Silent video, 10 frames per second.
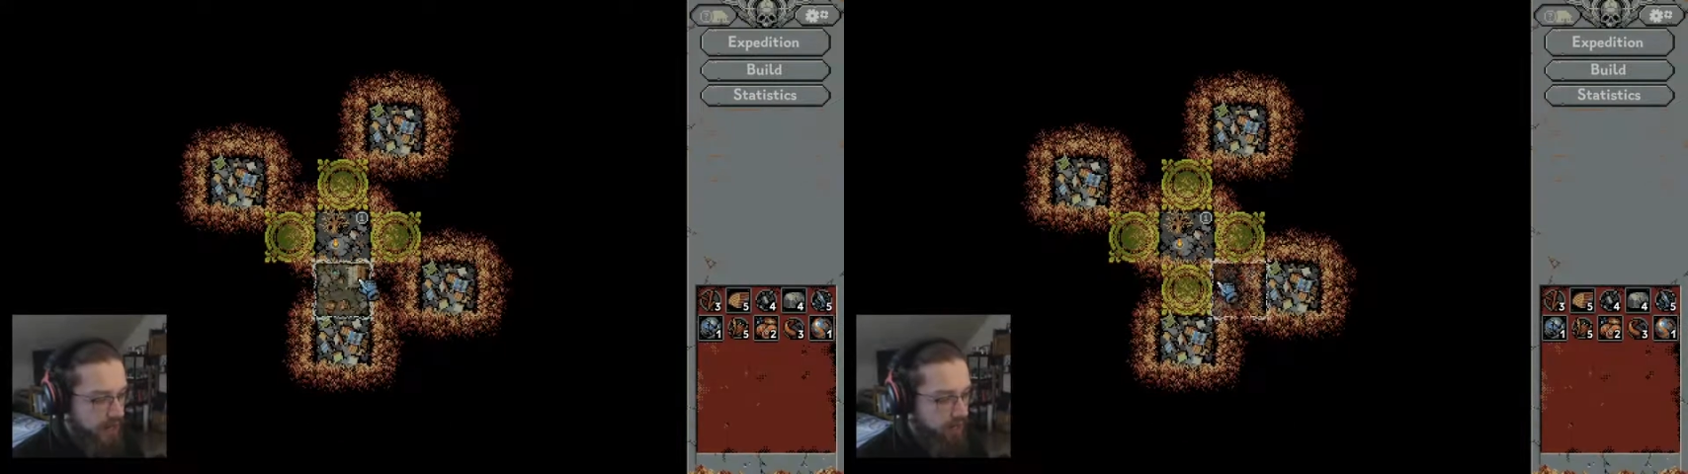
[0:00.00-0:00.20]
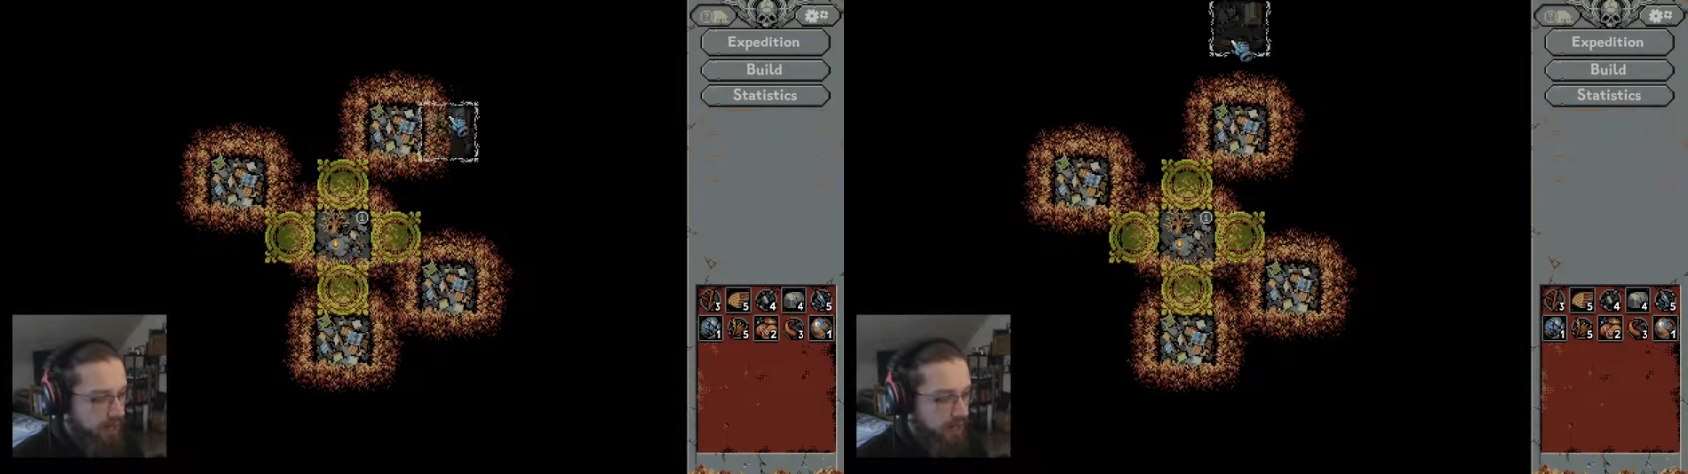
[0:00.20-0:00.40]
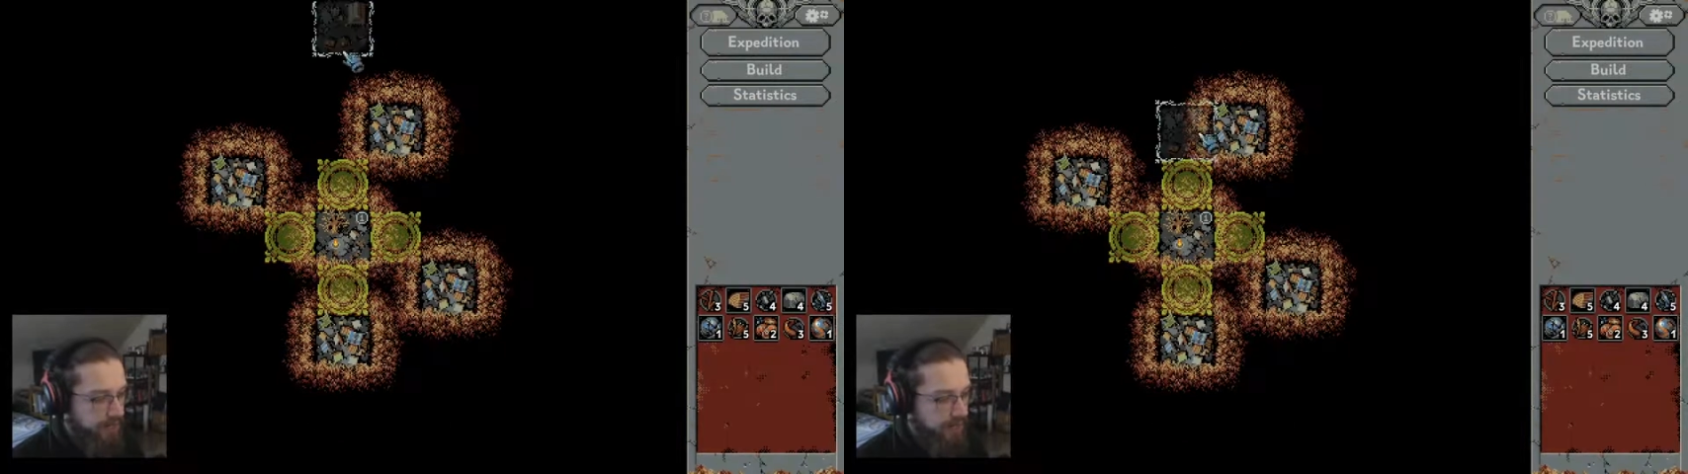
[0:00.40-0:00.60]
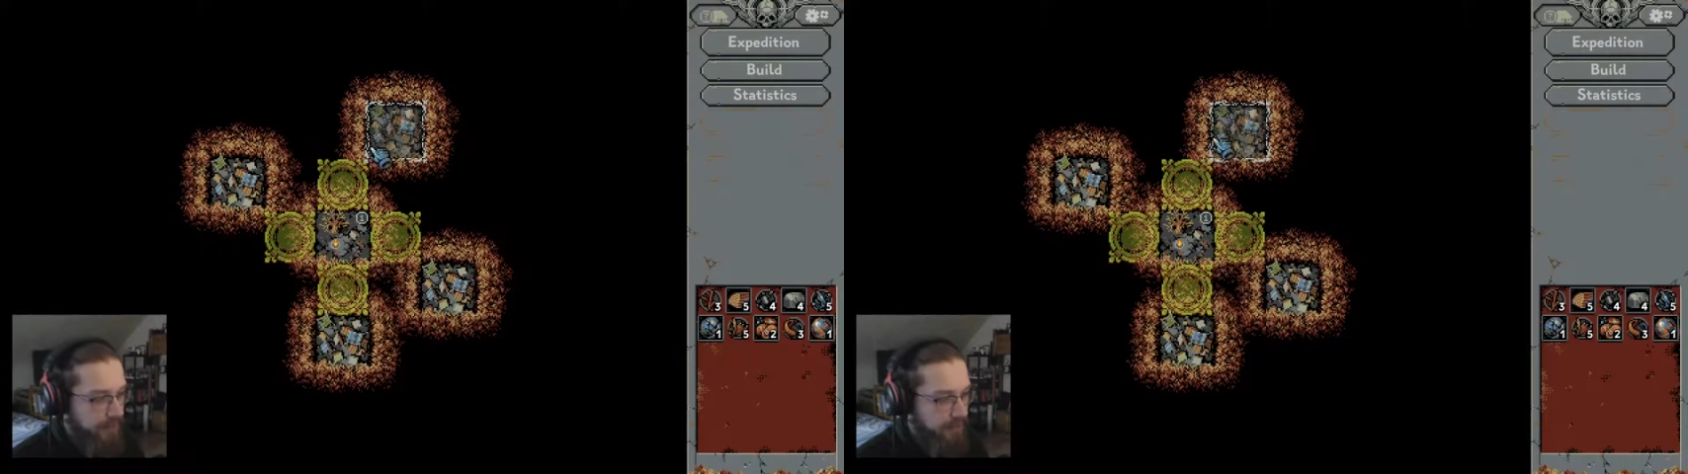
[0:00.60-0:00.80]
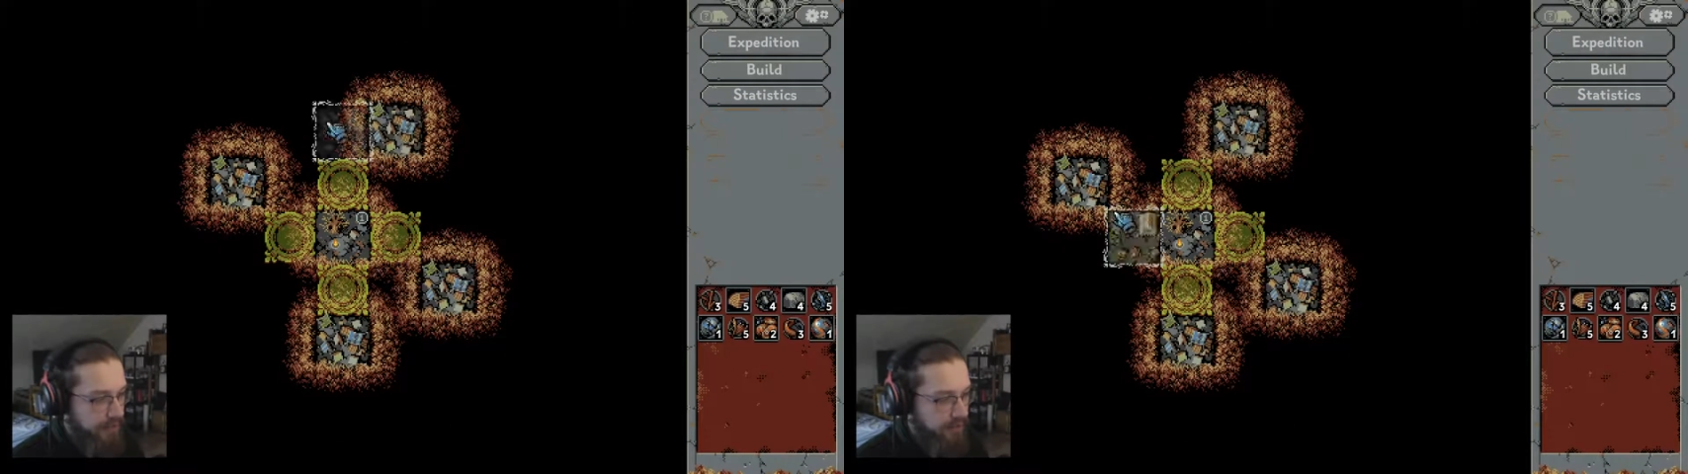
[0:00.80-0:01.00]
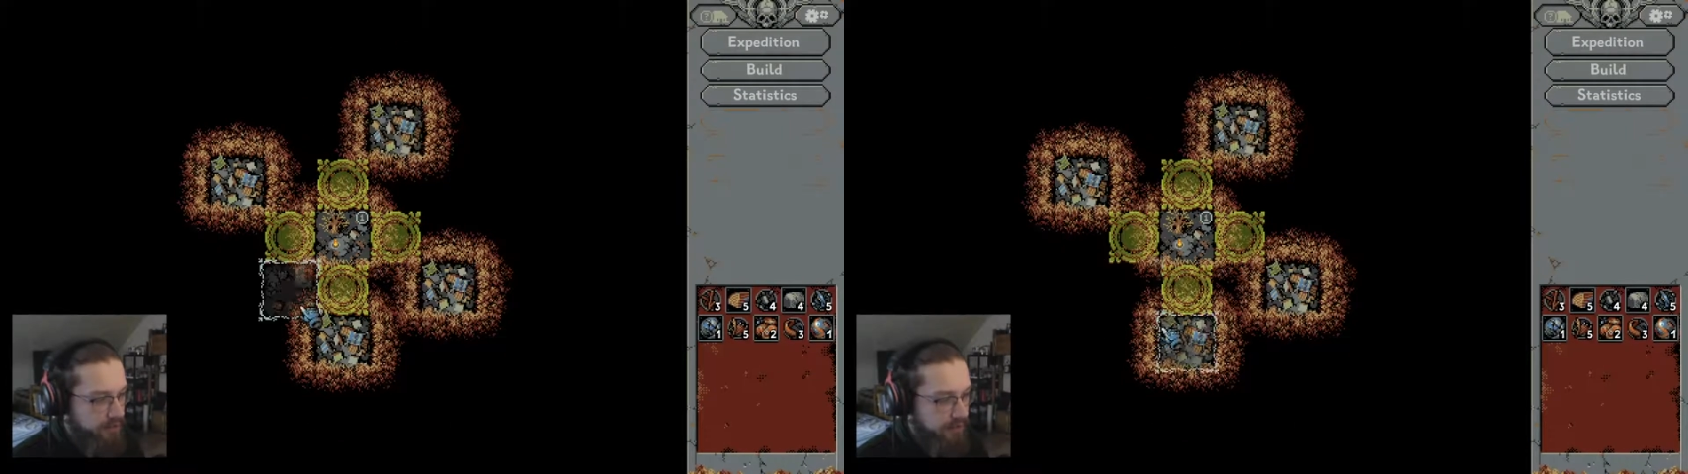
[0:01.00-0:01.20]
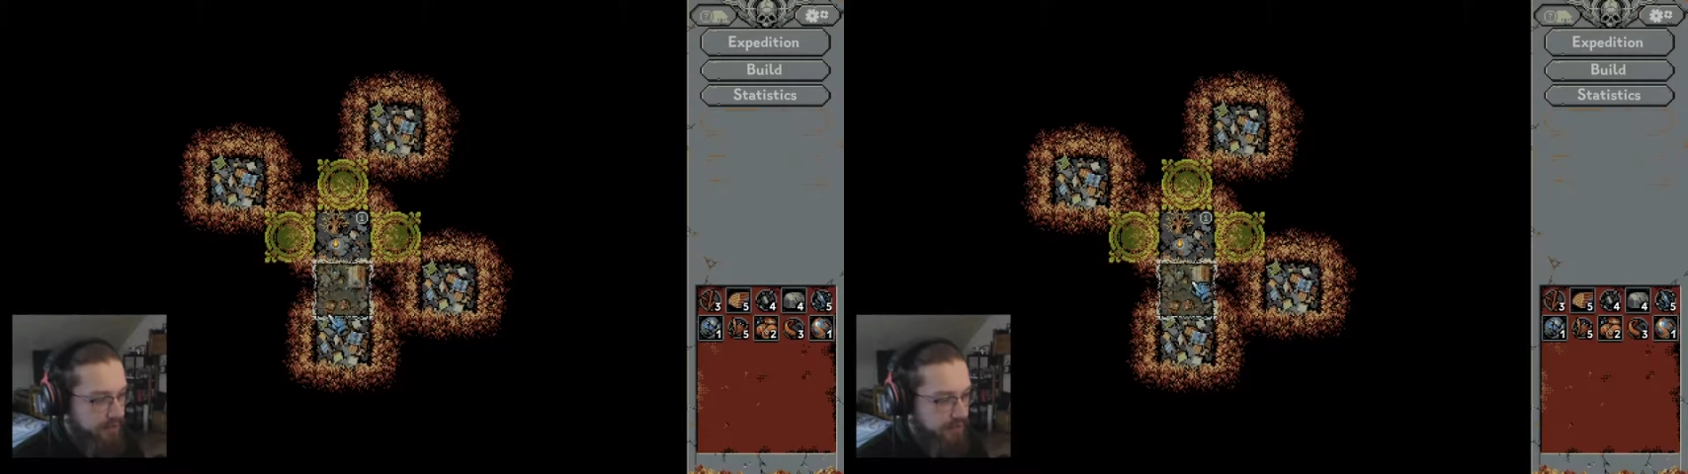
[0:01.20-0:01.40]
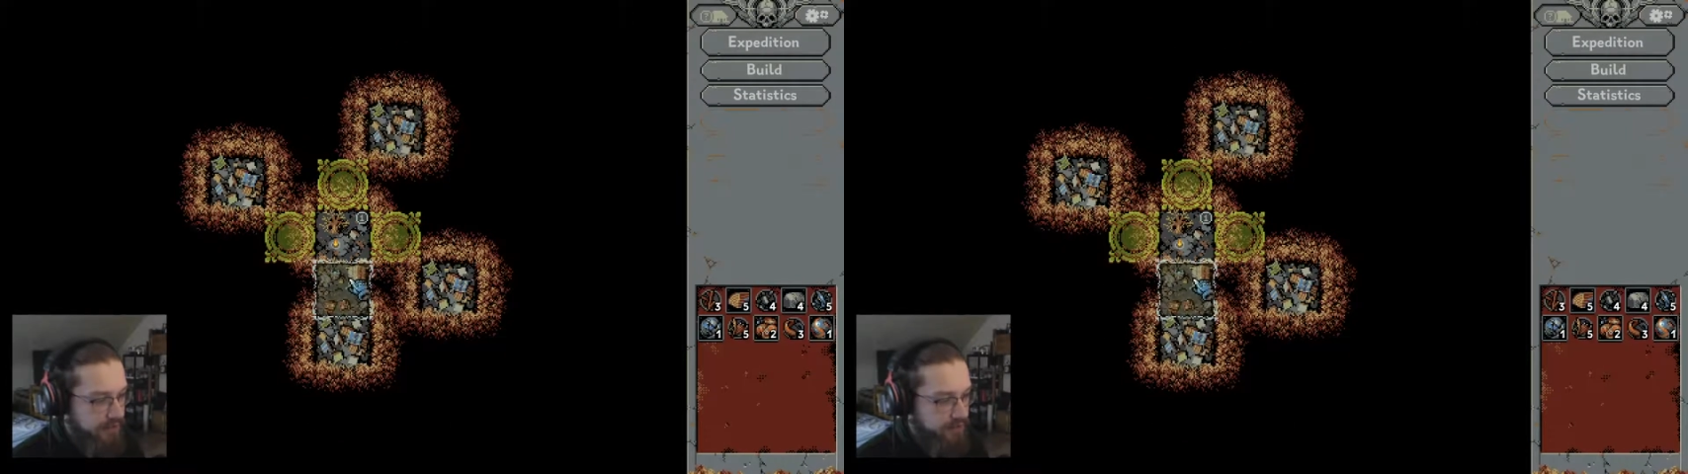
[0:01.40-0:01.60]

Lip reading: and then maybe a crafting district.